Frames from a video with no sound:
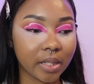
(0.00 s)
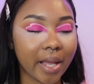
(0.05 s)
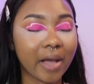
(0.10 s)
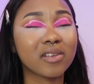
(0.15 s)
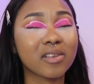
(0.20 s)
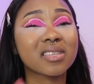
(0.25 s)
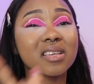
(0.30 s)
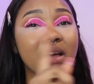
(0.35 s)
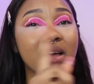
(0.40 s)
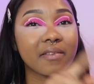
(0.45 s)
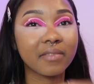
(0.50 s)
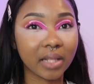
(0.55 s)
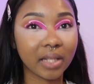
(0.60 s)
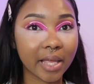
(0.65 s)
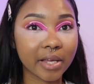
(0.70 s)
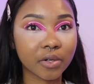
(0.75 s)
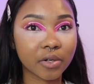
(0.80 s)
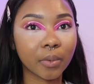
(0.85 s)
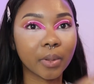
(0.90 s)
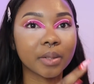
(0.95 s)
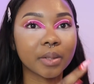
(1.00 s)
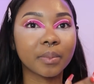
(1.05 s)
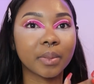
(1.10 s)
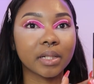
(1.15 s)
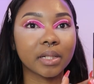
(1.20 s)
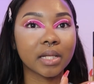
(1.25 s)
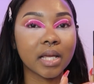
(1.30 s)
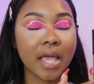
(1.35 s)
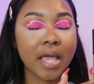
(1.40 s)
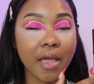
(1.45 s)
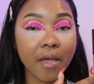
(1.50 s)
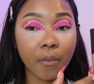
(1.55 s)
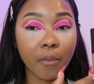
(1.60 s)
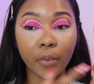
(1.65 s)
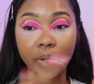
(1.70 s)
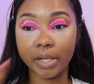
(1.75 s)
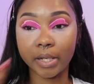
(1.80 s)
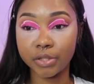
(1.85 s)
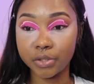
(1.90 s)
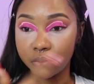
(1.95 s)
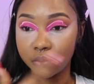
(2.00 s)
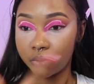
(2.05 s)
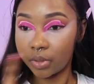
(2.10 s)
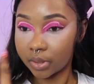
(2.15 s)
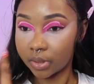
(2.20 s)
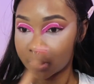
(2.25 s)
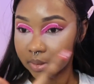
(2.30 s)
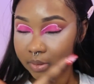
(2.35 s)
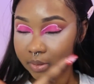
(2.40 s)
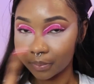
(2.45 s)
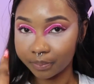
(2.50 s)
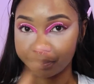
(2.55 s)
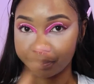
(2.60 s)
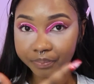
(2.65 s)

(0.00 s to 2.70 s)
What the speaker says: I also have a lighter one, but when I do this